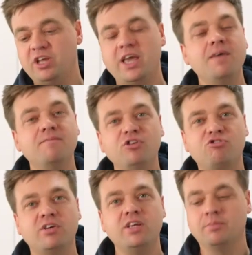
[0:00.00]
your
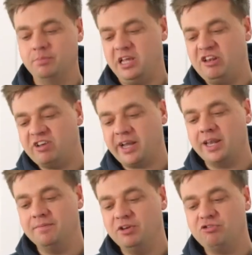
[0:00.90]
inventory, your
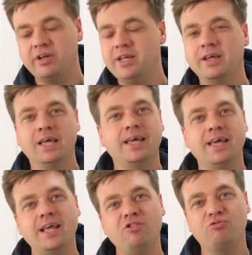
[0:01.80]
check-in inventory,
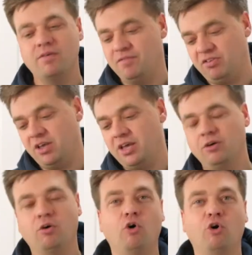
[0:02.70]
interim
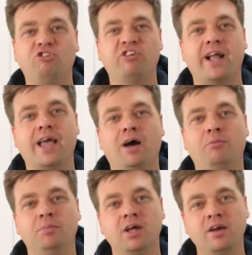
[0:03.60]
visit or
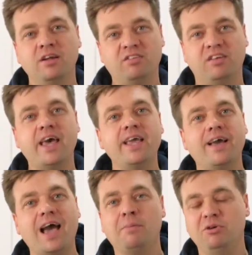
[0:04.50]
checkout. Today
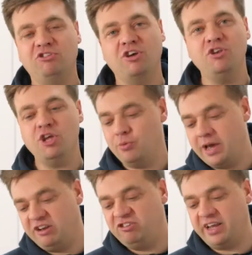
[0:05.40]
I was showing you
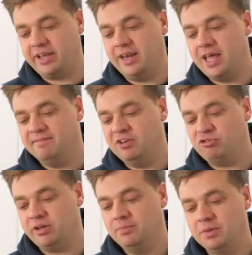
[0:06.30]
a check-in
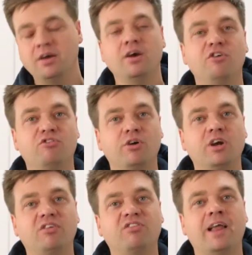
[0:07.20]
inventory, so I'm
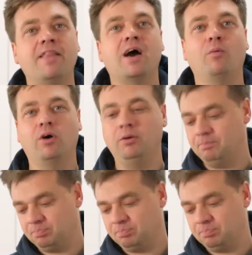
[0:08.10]
going to select that one.